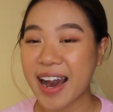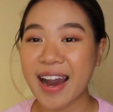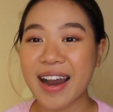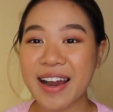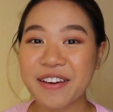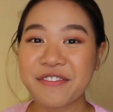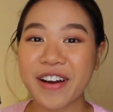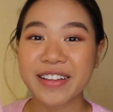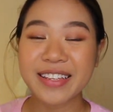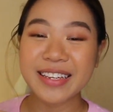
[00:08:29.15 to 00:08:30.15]
I
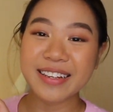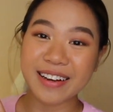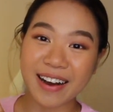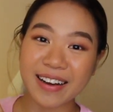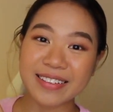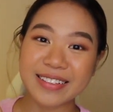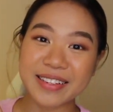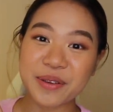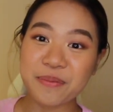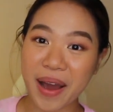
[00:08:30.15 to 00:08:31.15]
finally got
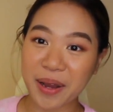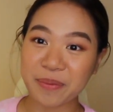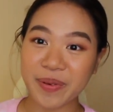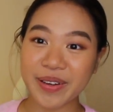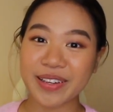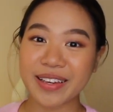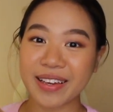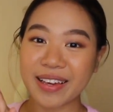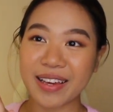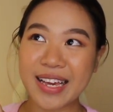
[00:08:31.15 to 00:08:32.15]
the MacBook
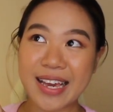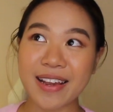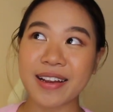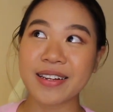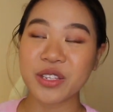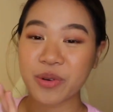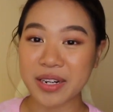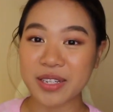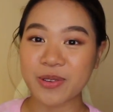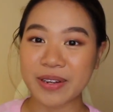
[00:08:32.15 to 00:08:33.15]
Air
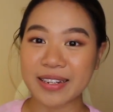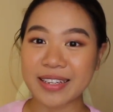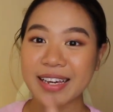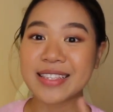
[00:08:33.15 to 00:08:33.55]
2020.